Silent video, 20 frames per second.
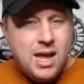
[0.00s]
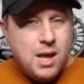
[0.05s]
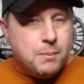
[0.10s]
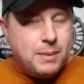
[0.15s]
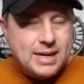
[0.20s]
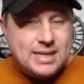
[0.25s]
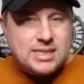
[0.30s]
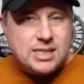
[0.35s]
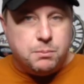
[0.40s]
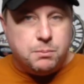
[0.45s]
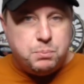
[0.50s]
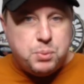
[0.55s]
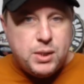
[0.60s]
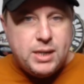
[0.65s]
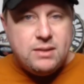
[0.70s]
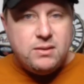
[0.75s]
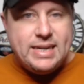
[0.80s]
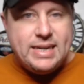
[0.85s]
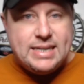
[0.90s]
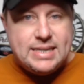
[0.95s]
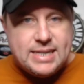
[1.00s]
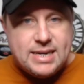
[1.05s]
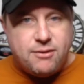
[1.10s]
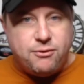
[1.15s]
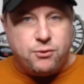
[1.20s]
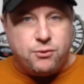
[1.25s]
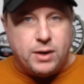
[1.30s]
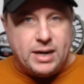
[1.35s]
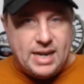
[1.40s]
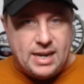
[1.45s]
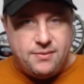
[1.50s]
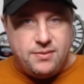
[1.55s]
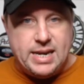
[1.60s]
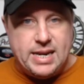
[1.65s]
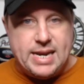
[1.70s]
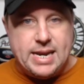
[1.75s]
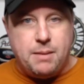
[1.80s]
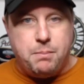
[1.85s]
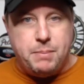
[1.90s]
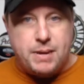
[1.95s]
But it's completely different in
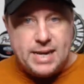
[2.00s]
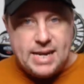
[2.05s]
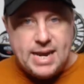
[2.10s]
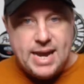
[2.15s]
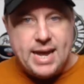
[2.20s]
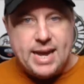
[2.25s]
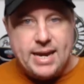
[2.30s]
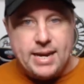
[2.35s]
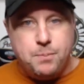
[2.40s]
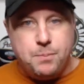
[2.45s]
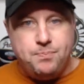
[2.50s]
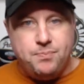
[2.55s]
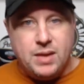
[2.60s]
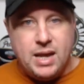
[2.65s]
the NBA.